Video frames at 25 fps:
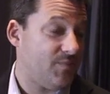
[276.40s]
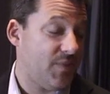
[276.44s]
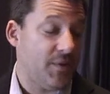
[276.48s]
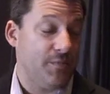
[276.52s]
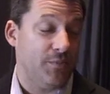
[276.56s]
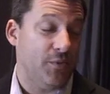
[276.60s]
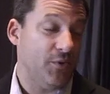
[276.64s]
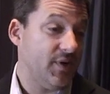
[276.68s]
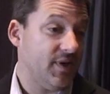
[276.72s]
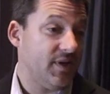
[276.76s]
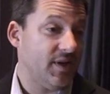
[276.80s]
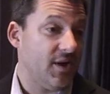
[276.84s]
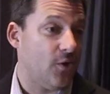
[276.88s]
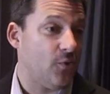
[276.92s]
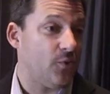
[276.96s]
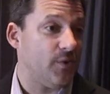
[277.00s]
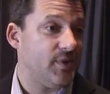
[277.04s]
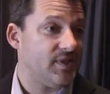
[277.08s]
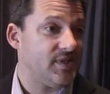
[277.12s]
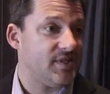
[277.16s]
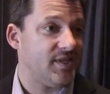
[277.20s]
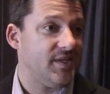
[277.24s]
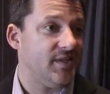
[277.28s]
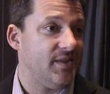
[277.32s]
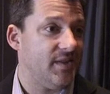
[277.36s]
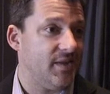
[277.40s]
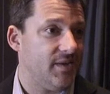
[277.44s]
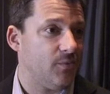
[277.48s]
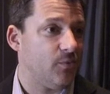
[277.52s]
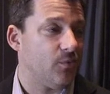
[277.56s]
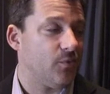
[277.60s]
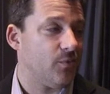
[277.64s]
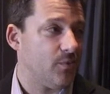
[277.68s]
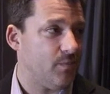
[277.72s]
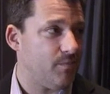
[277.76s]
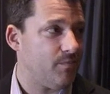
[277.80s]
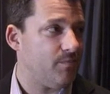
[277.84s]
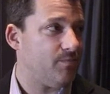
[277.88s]
people didn't always see that
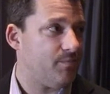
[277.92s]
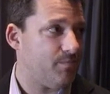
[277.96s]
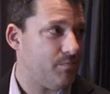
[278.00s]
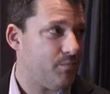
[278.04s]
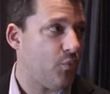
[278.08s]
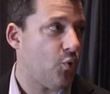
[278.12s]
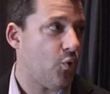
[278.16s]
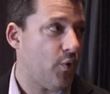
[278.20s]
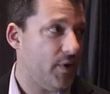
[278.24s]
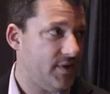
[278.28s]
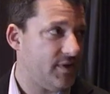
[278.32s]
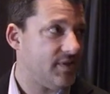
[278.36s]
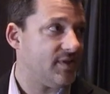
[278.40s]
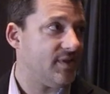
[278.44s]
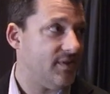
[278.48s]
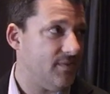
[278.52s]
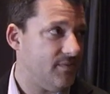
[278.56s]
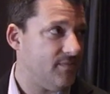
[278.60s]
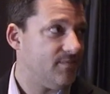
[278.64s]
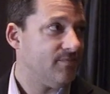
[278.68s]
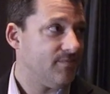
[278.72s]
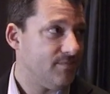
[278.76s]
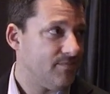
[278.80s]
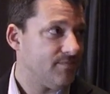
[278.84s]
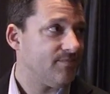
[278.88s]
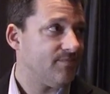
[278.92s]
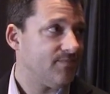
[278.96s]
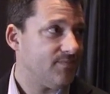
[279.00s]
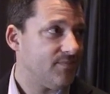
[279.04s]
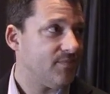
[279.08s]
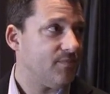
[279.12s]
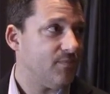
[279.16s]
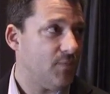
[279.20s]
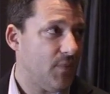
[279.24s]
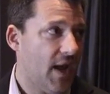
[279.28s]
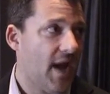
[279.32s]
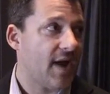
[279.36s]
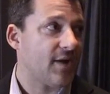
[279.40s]
were points that
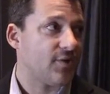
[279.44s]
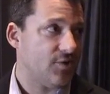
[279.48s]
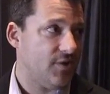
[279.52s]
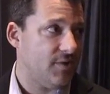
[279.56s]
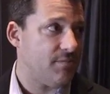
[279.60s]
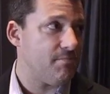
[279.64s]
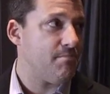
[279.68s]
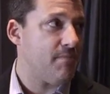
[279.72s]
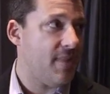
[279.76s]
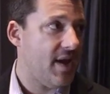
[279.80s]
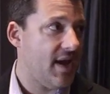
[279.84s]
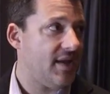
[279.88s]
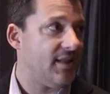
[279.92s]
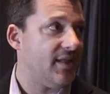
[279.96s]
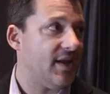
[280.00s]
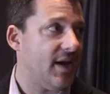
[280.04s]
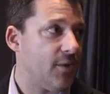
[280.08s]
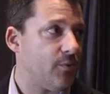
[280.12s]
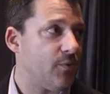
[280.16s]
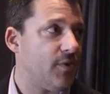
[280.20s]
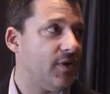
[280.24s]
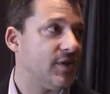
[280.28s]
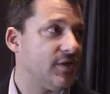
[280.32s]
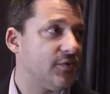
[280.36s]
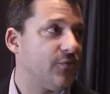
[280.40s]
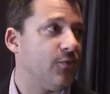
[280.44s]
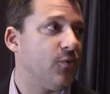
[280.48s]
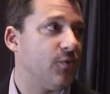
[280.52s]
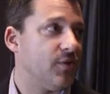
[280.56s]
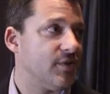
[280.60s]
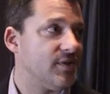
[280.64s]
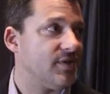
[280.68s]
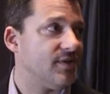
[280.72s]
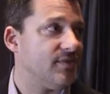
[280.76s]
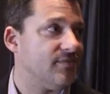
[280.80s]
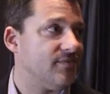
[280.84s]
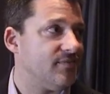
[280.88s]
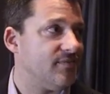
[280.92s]
actually made that race for
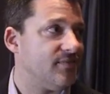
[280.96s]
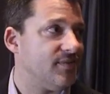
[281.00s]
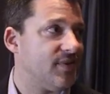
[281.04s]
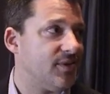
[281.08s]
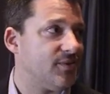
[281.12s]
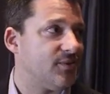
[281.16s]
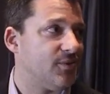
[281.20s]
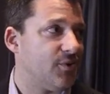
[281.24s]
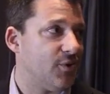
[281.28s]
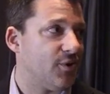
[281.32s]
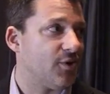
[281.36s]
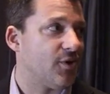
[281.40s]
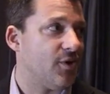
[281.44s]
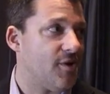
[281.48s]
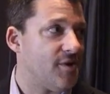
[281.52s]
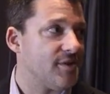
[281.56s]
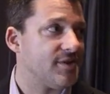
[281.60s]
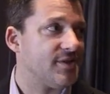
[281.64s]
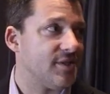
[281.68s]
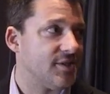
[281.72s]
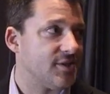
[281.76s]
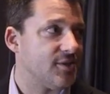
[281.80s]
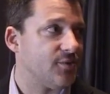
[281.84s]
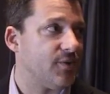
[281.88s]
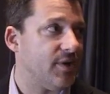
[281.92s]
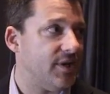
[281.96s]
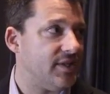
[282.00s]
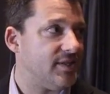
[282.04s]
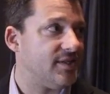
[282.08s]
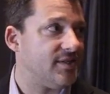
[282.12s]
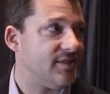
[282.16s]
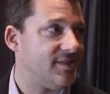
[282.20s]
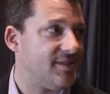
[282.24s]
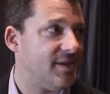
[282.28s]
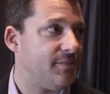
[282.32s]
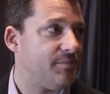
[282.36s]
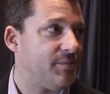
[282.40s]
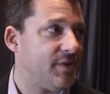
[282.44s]
us and could have cost us the race
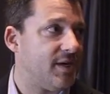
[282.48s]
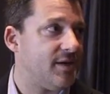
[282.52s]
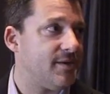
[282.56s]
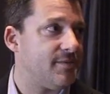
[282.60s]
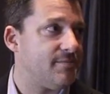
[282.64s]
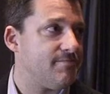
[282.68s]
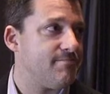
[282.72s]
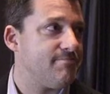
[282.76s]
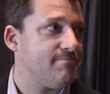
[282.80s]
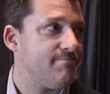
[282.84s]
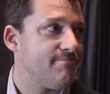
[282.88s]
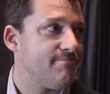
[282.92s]
at the same time.